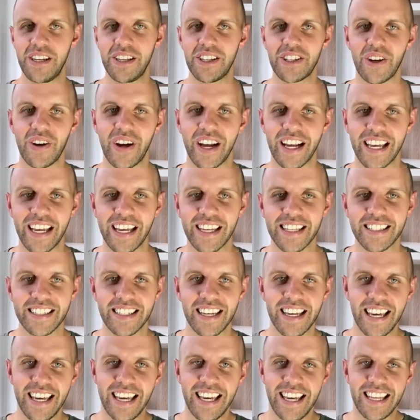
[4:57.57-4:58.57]
So I guess
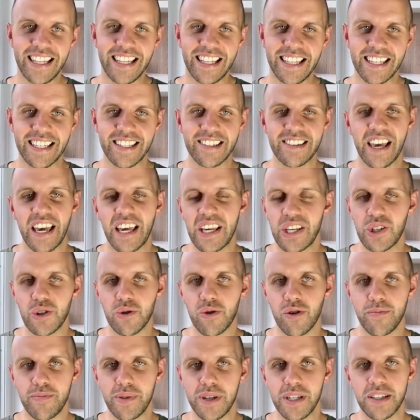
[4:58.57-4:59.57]
In this case, it
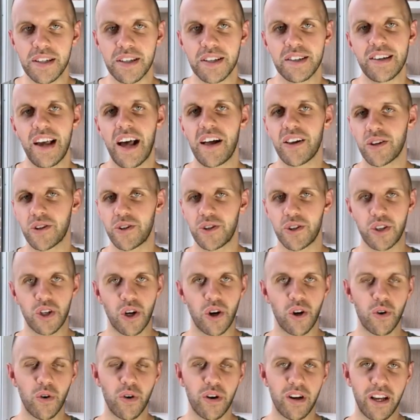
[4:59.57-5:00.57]
would be the seller.
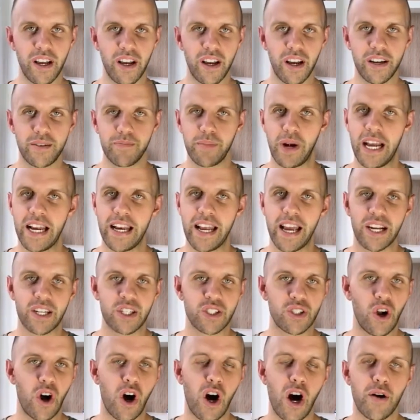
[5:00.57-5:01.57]
So in my
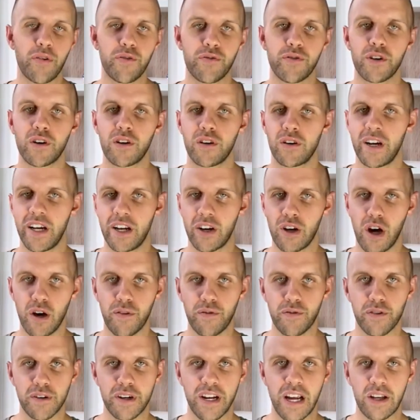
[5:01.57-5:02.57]
next offer and
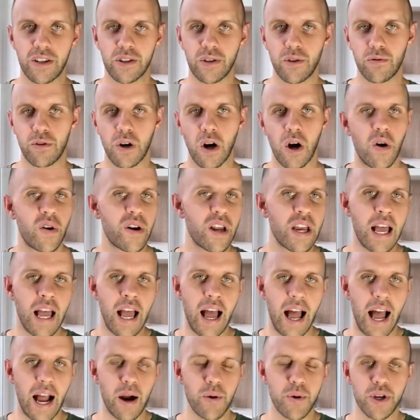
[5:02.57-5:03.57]
offer down the road,
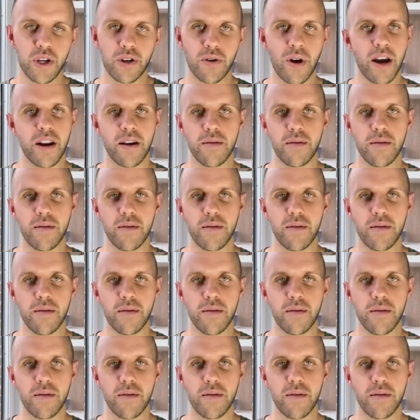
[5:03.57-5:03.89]
I would try